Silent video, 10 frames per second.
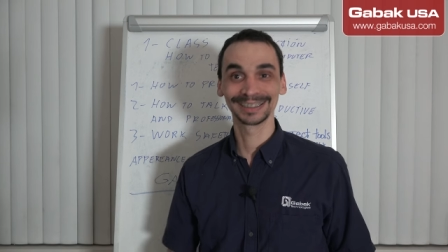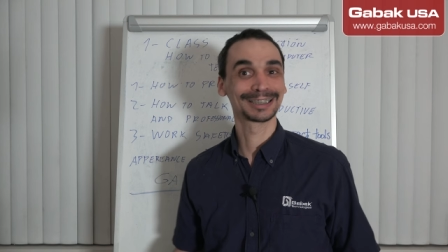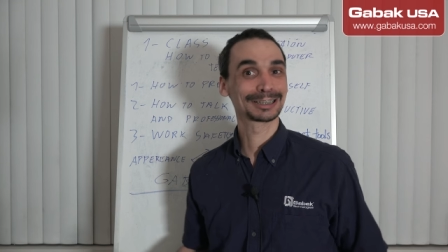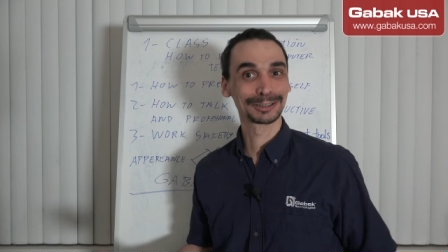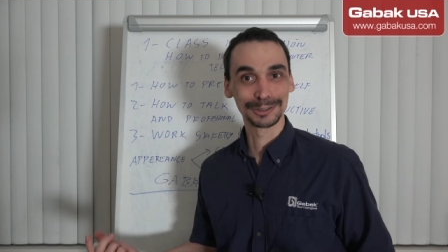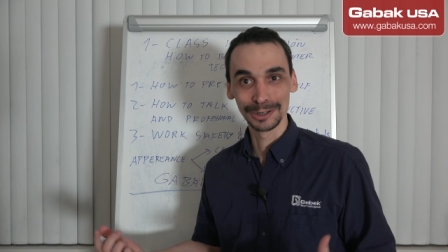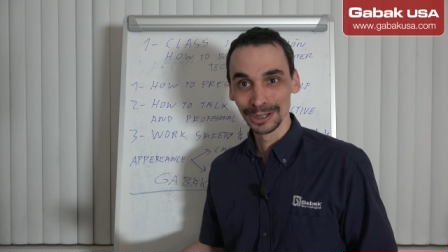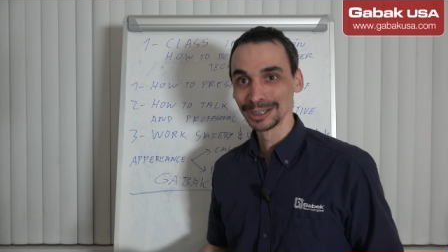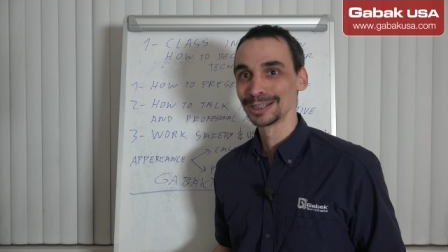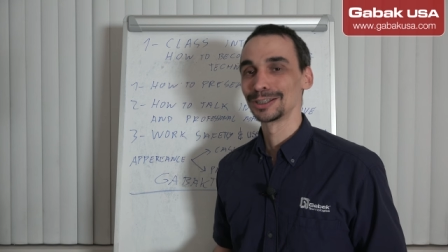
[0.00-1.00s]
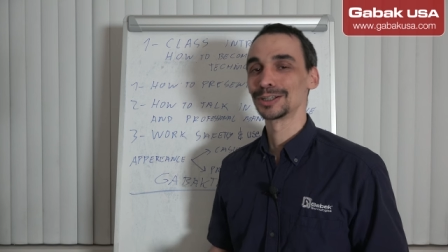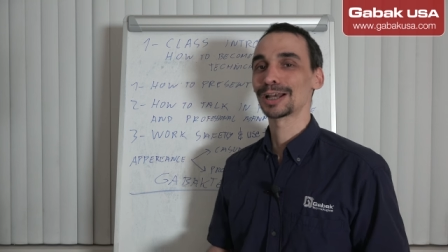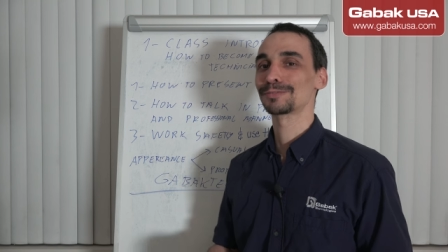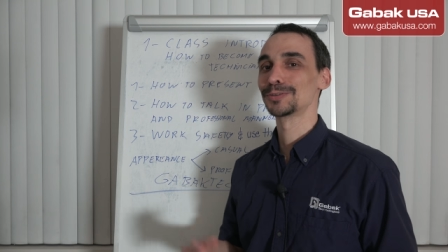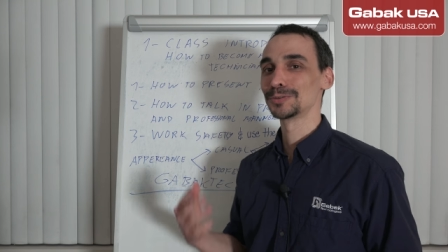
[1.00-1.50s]
So you
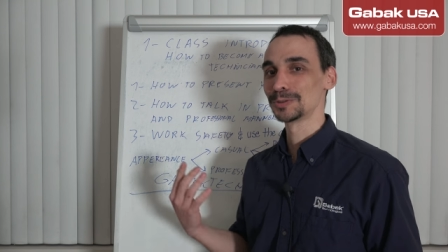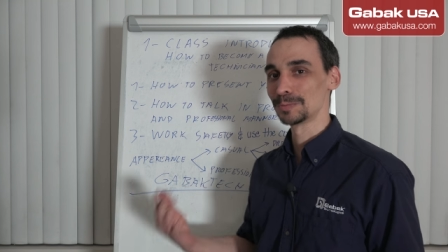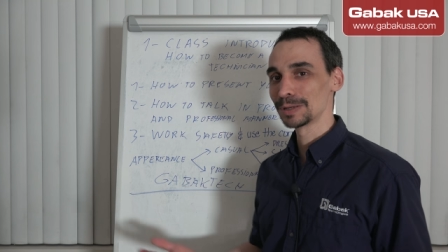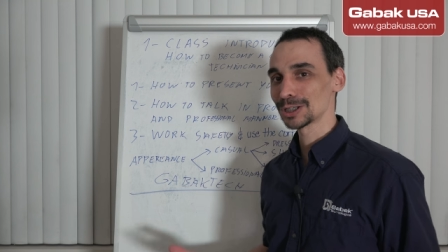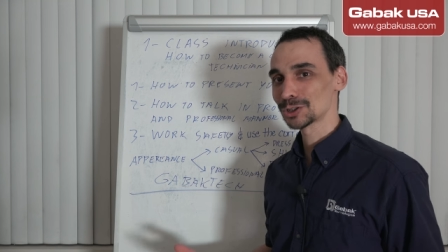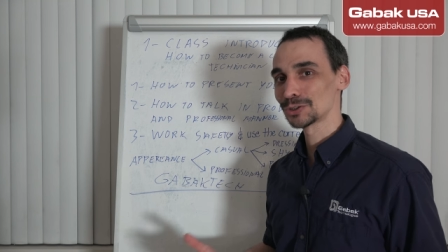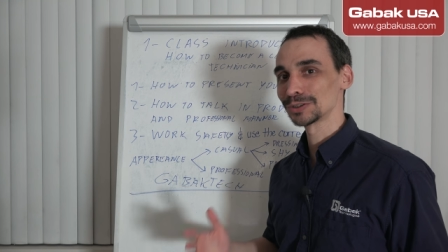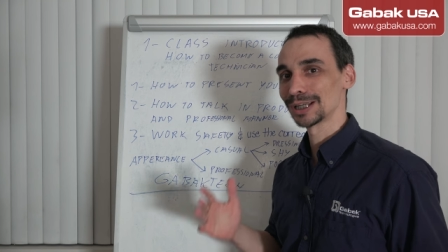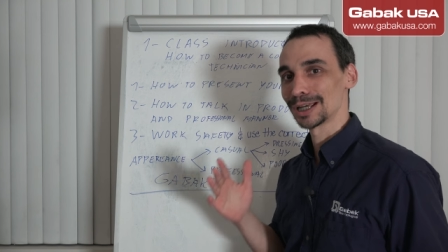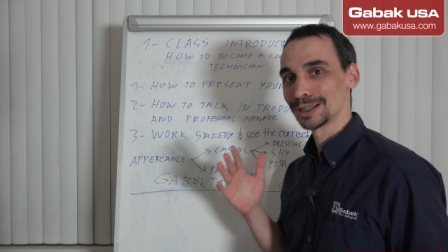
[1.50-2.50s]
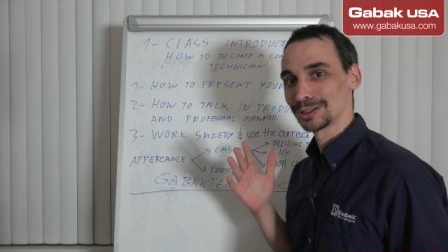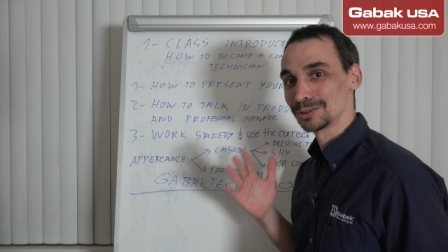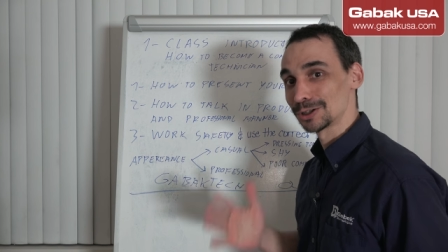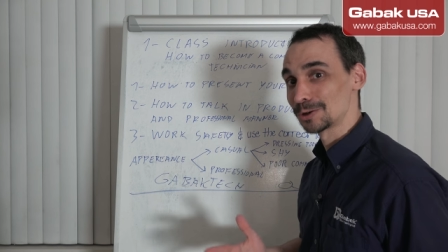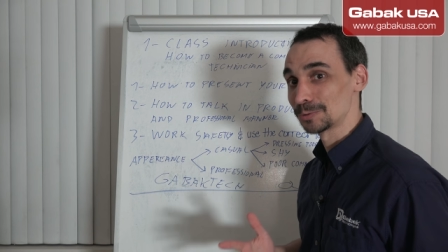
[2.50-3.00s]
have to make sure that
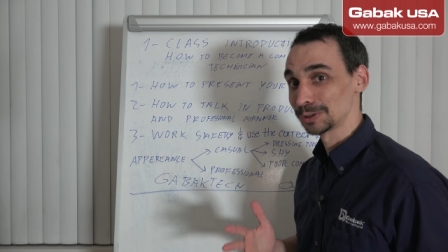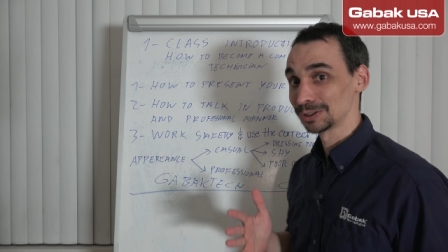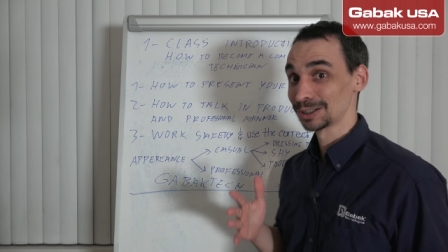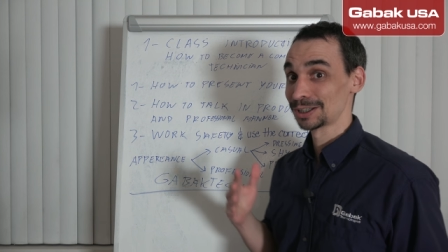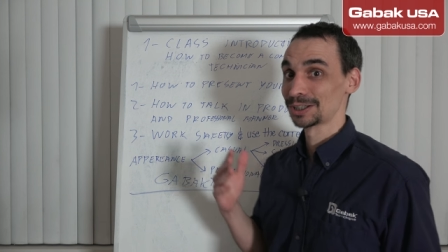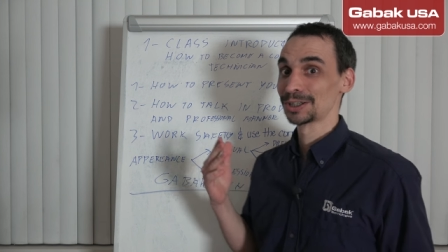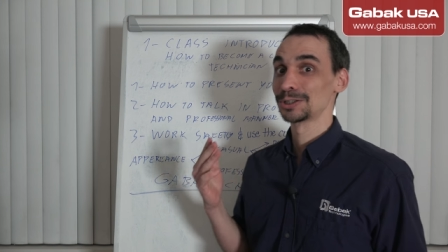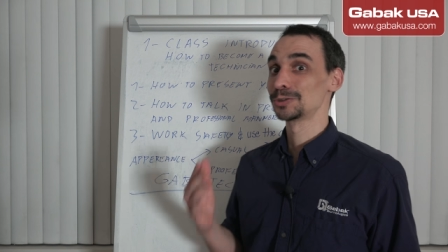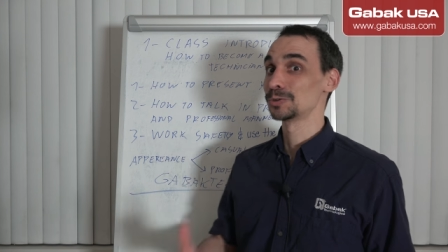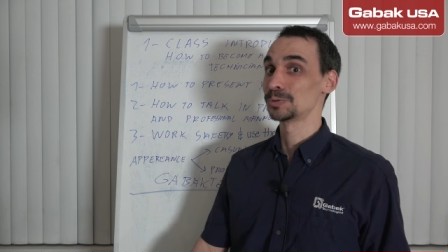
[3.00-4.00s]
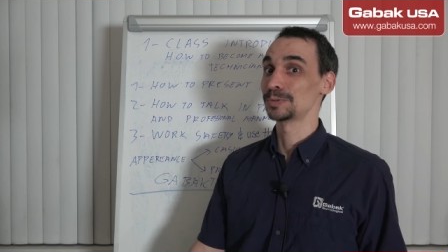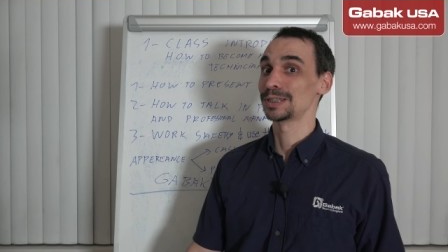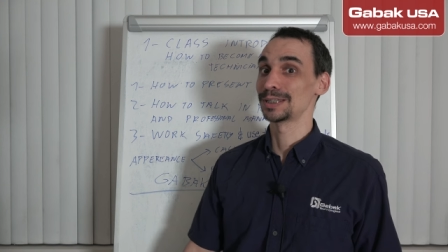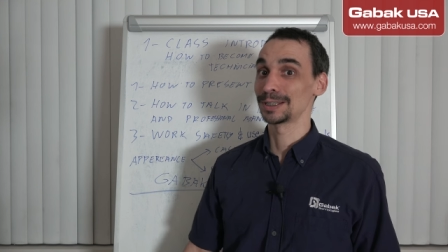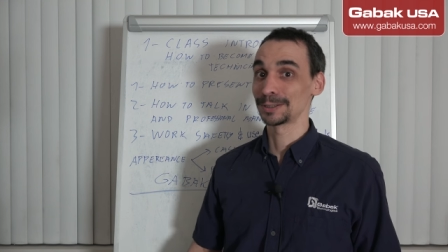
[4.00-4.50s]
you're going to
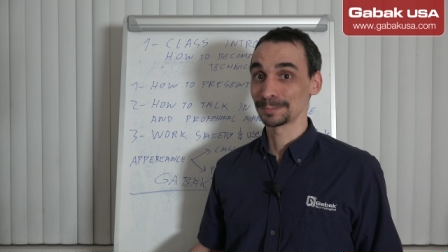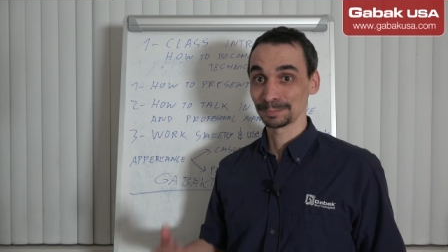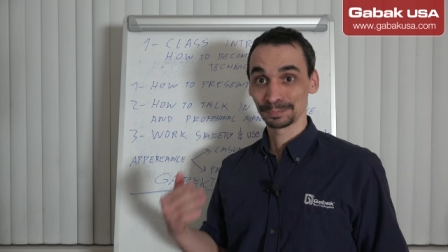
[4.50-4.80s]
be